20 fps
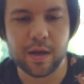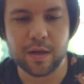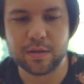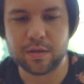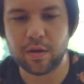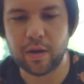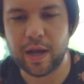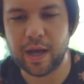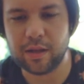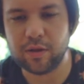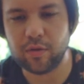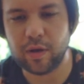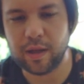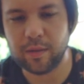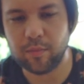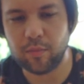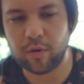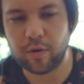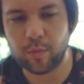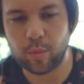So I had to
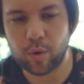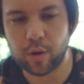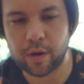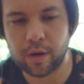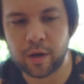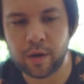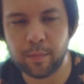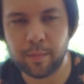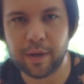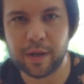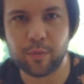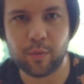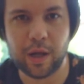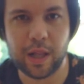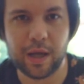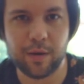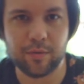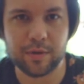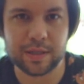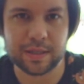add more water. But
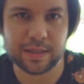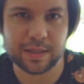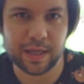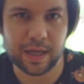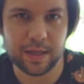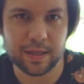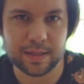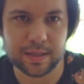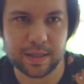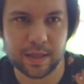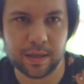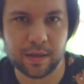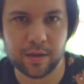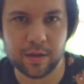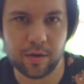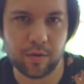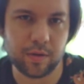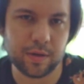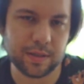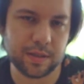while I was tasting,
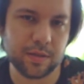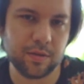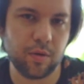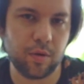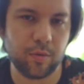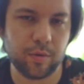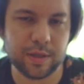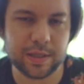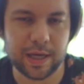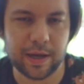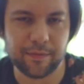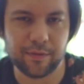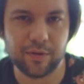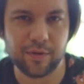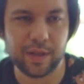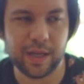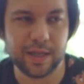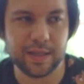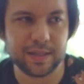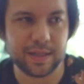you know, because you always have to
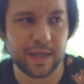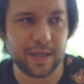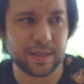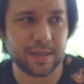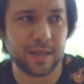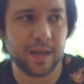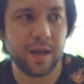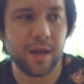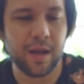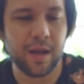taste test,